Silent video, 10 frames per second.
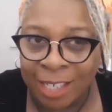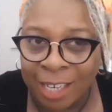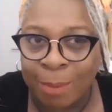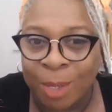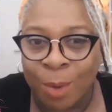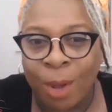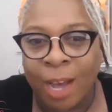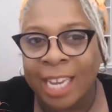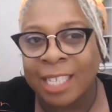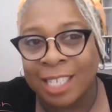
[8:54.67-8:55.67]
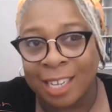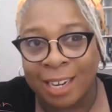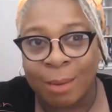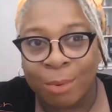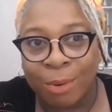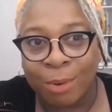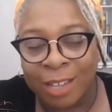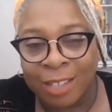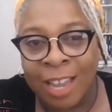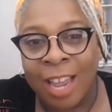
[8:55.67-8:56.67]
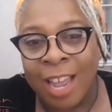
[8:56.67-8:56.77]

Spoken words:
It's quite deliberate